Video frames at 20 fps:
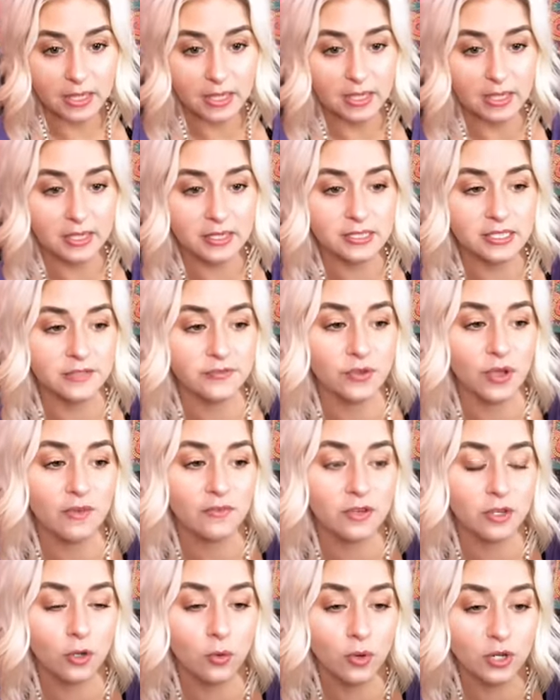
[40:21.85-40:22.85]
And if you
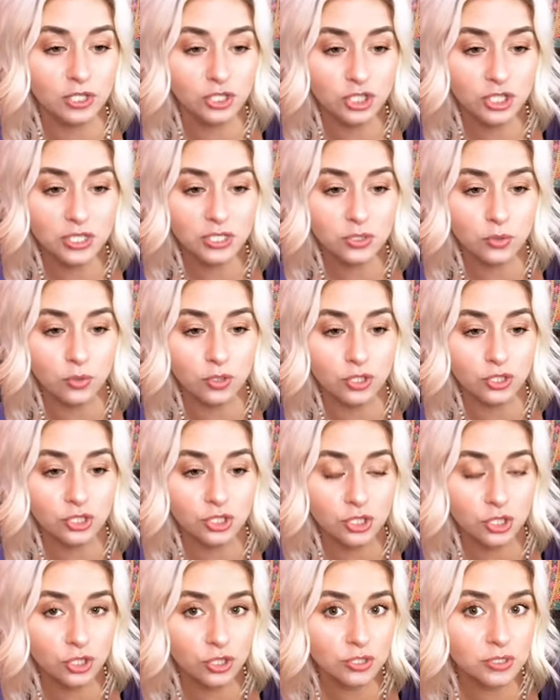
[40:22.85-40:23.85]
have any questions or
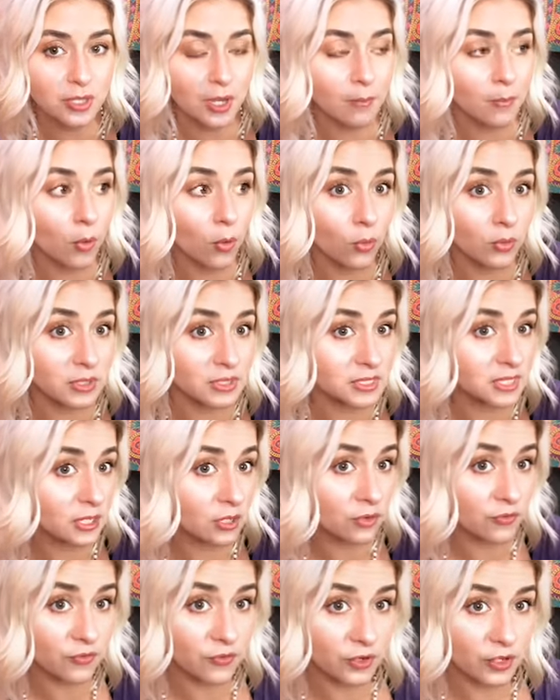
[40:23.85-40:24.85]
concerns, I'm always
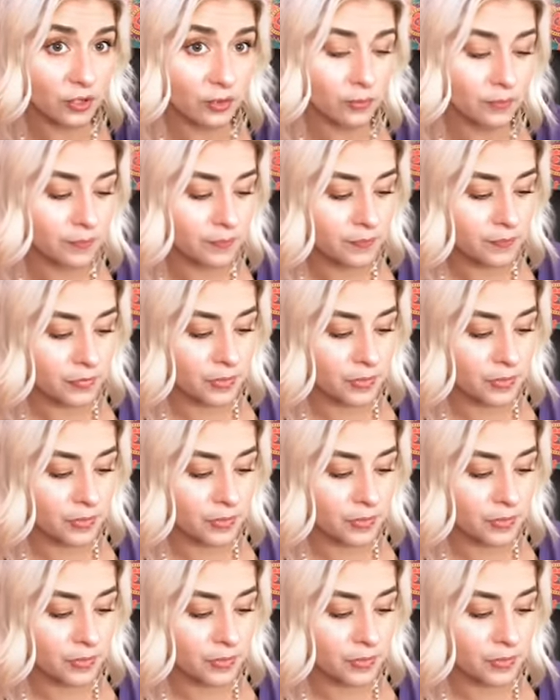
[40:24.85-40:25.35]
here for you.